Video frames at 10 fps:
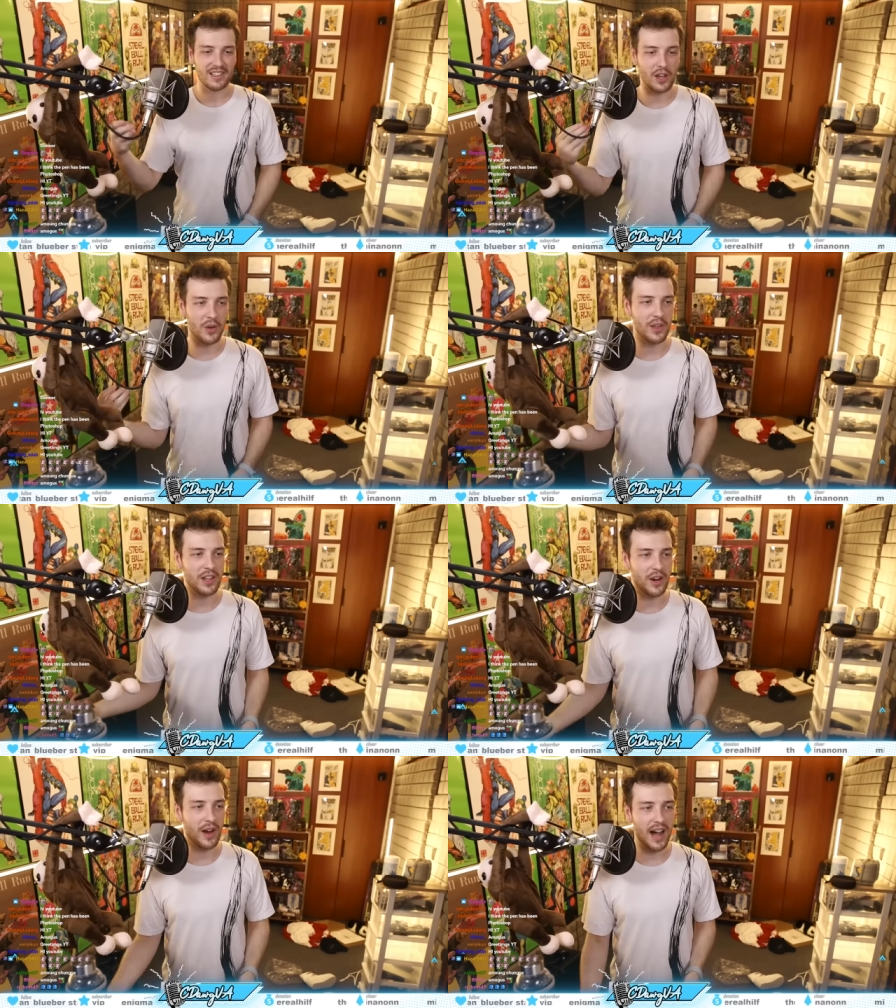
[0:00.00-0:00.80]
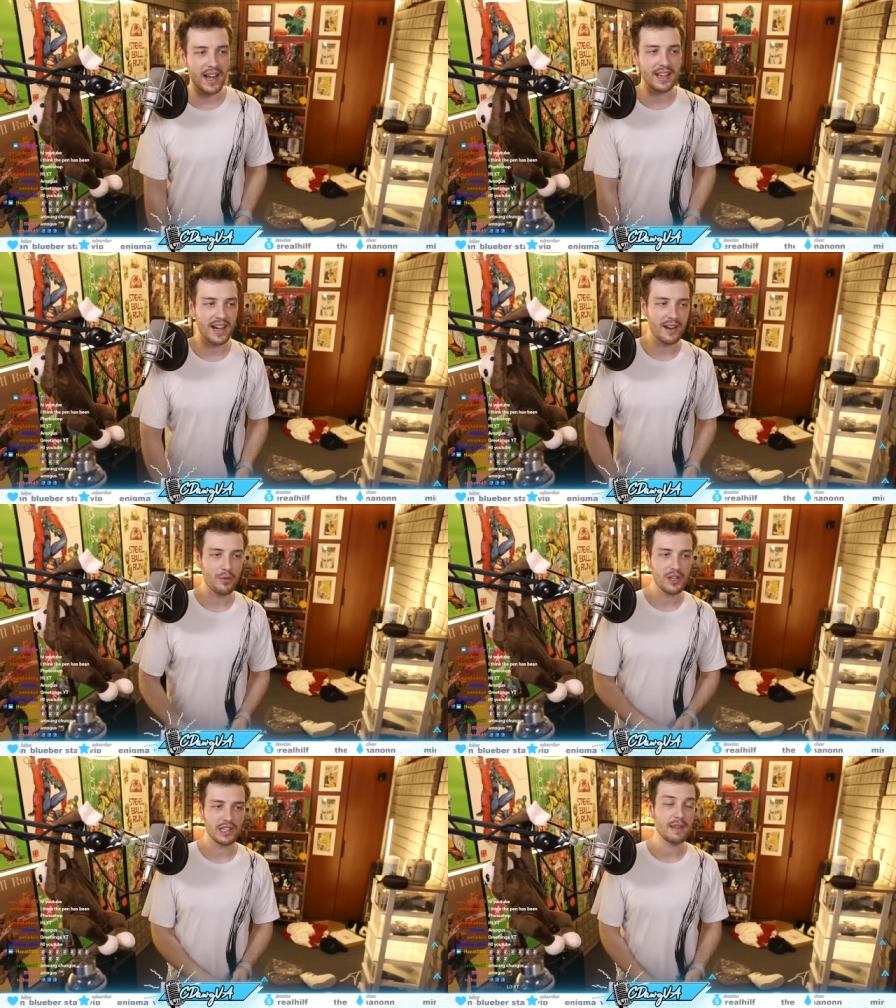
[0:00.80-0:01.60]
so you know, I I've
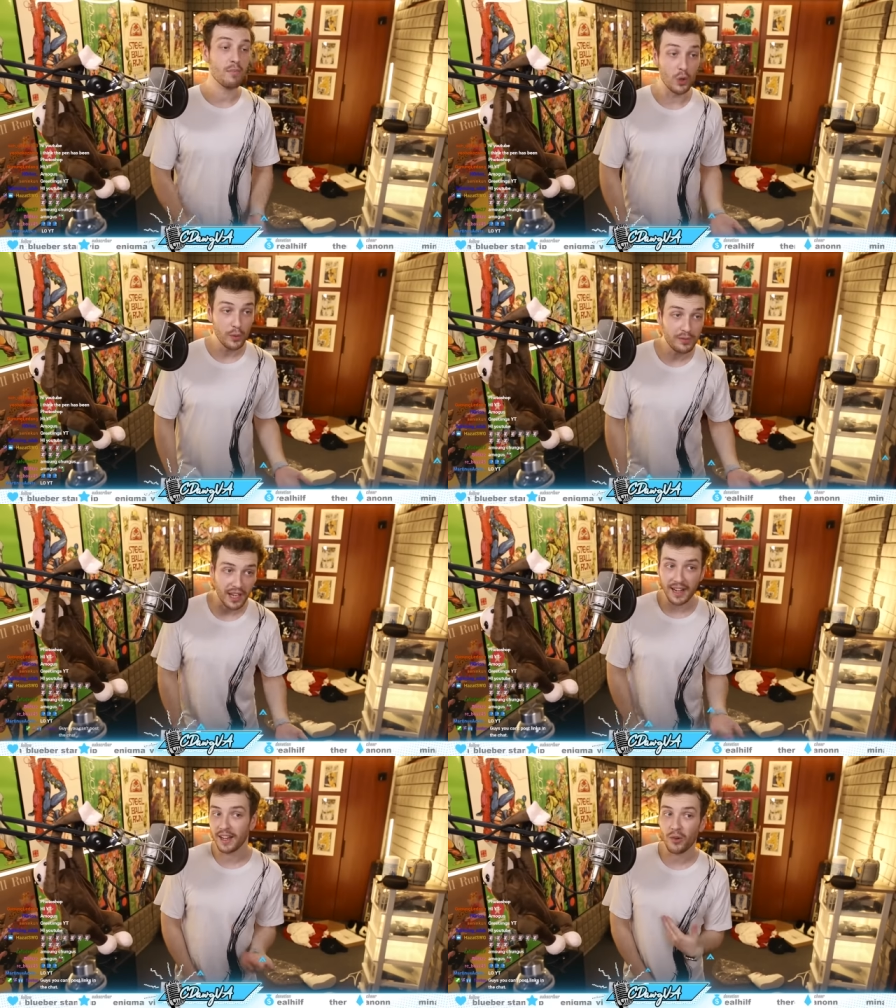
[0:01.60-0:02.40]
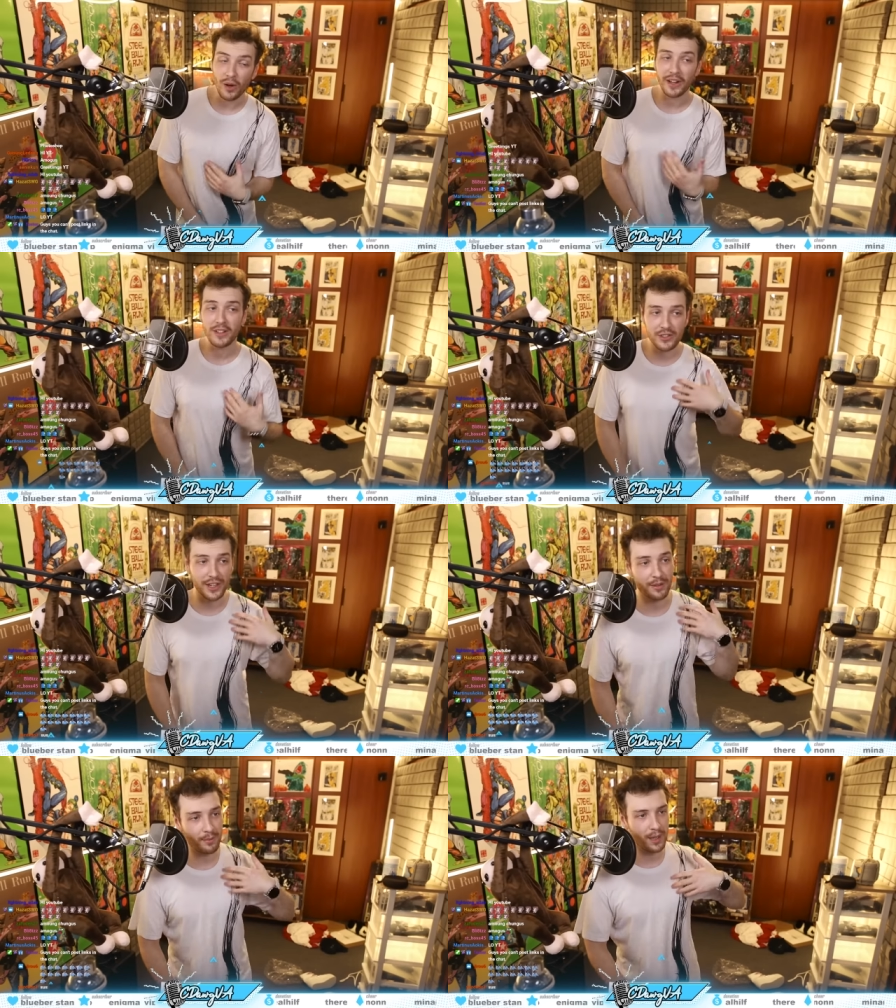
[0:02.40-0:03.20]
recently moved and I acquired
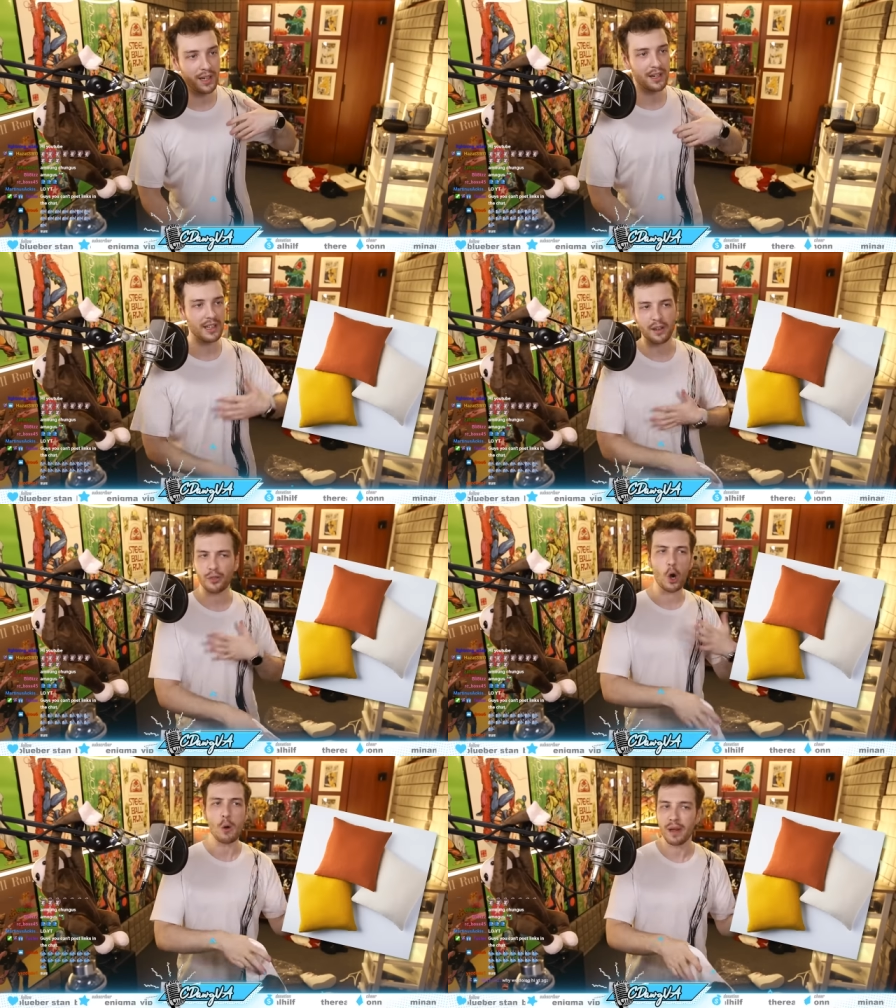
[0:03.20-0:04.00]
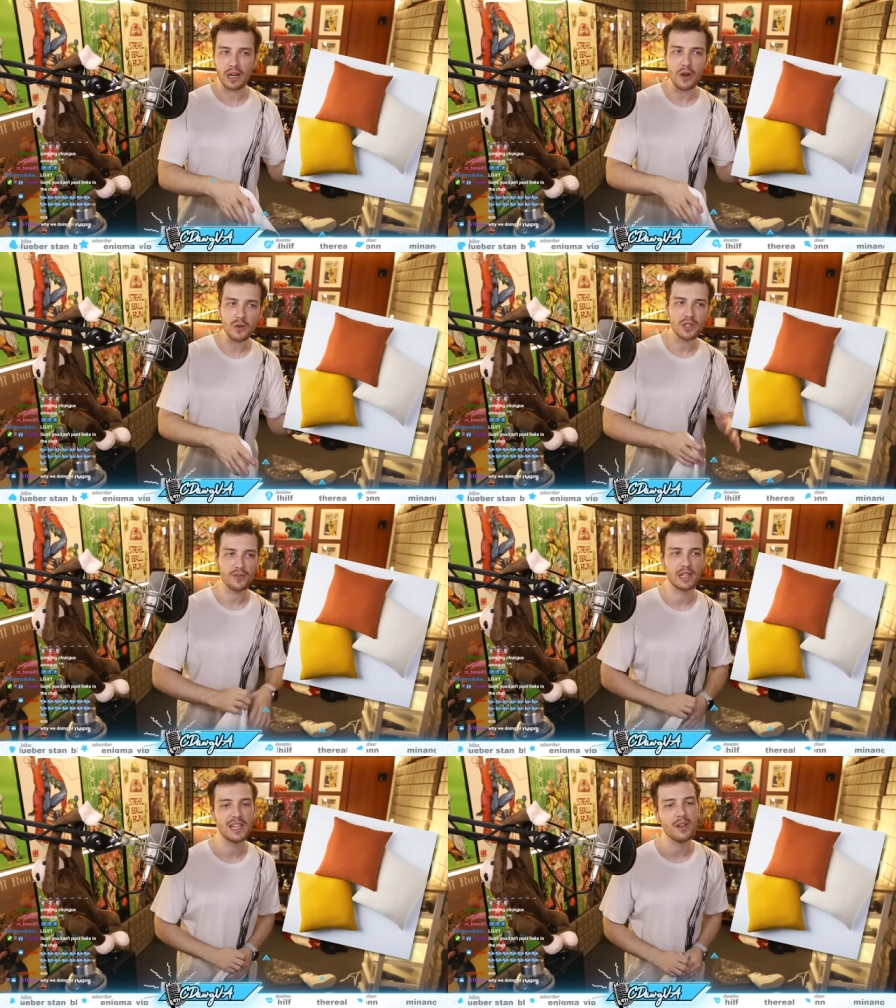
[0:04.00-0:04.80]
some uh, like throw pillows
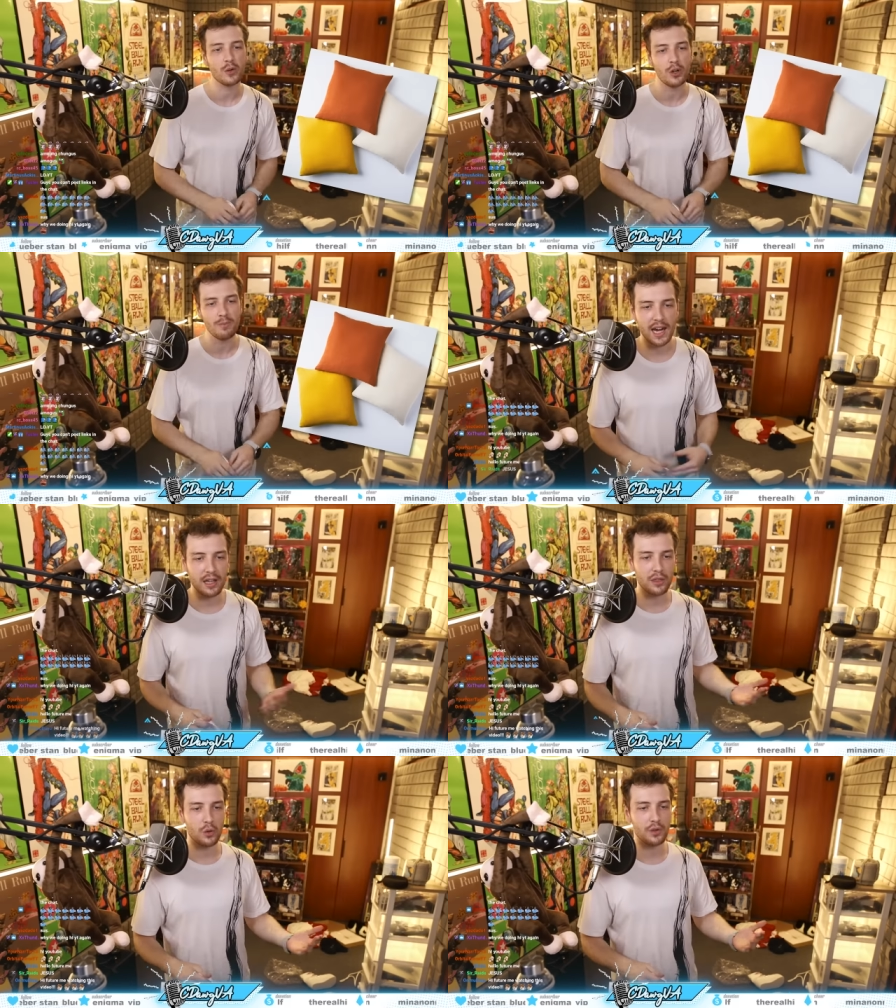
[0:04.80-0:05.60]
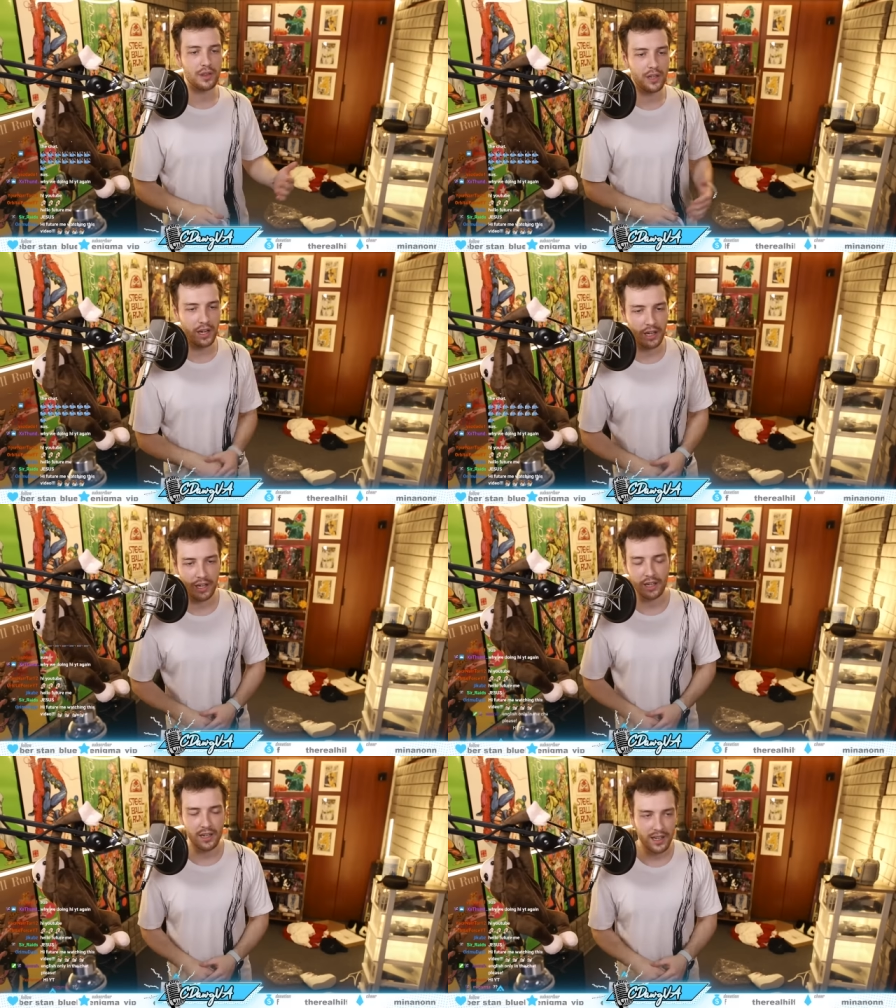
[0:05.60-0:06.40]
for the living room, and I thought that
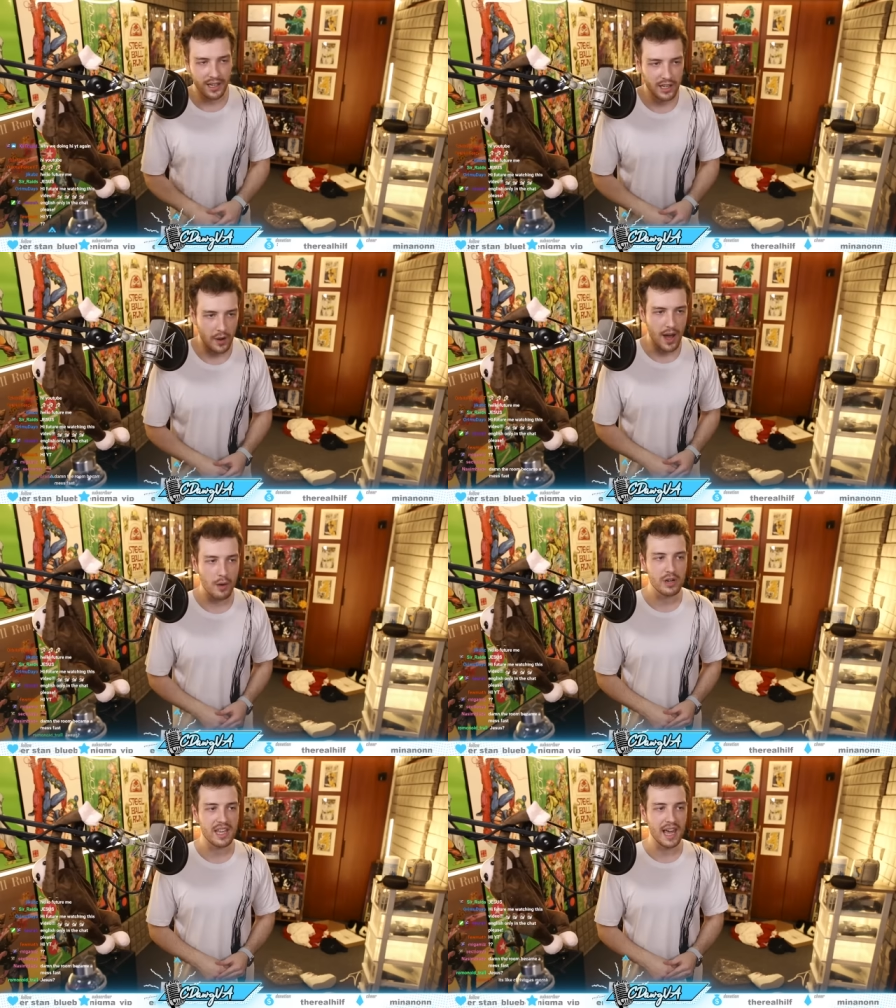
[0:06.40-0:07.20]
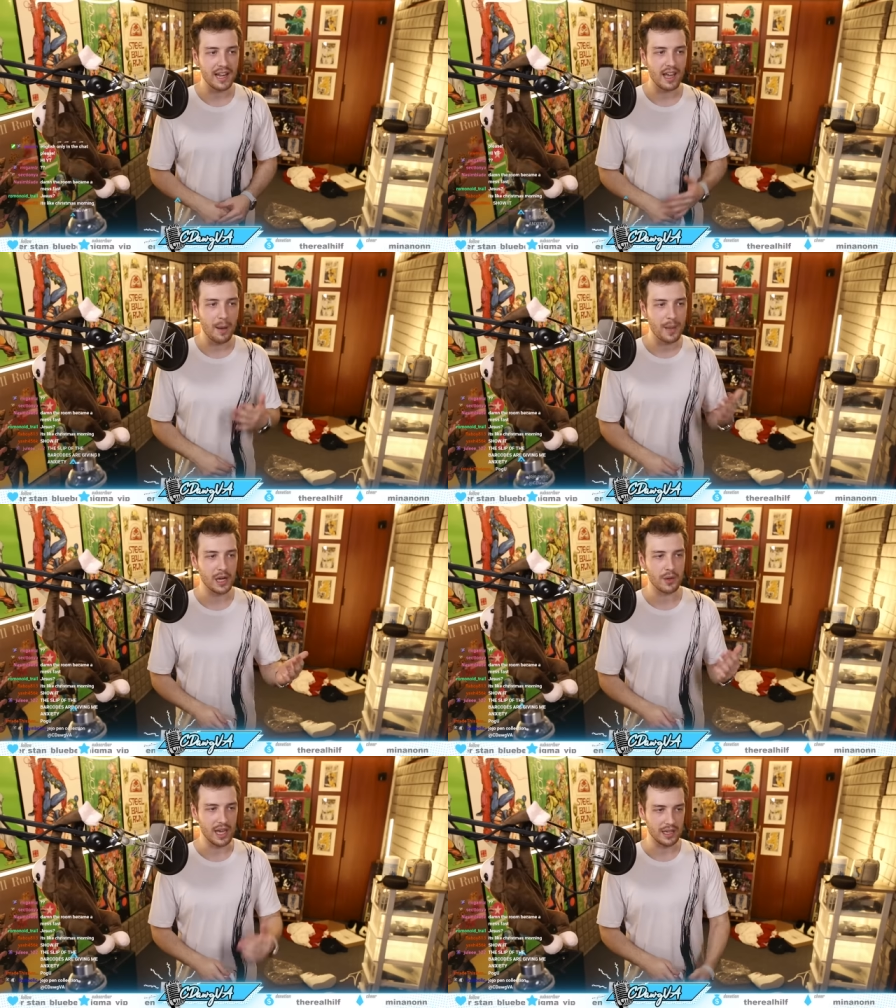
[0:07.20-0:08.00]
uh you know I would get a
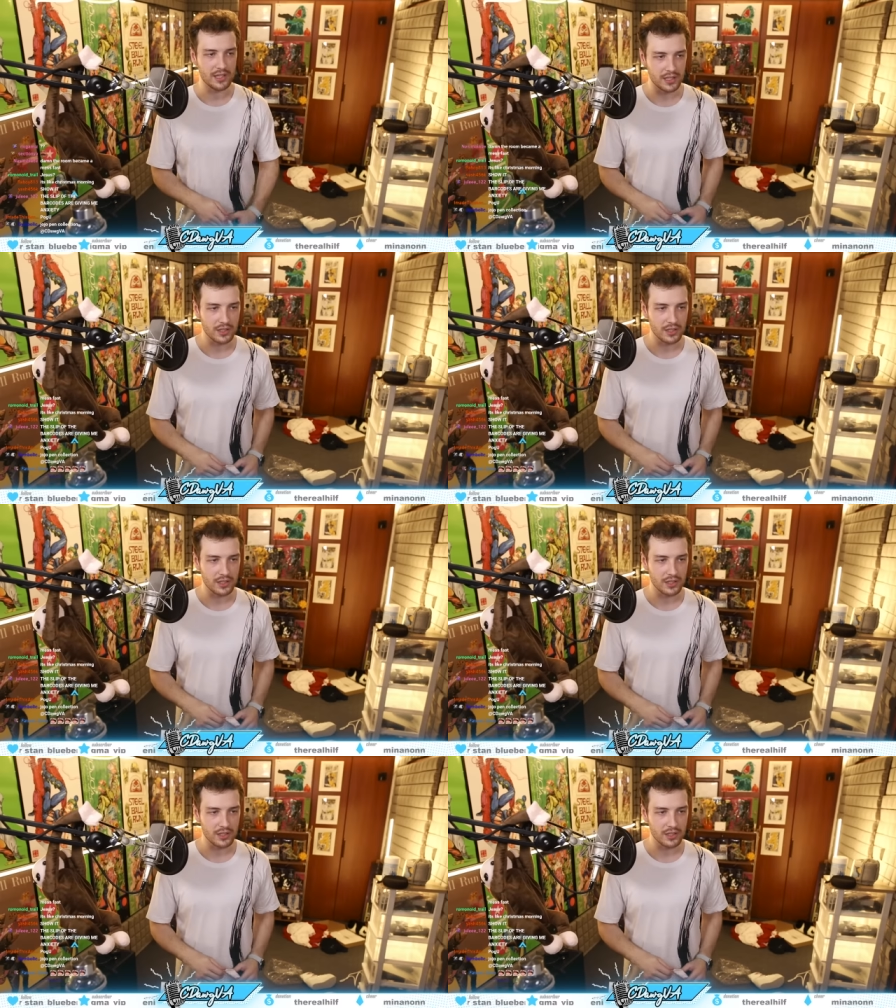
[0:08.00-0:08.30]
pillowcase.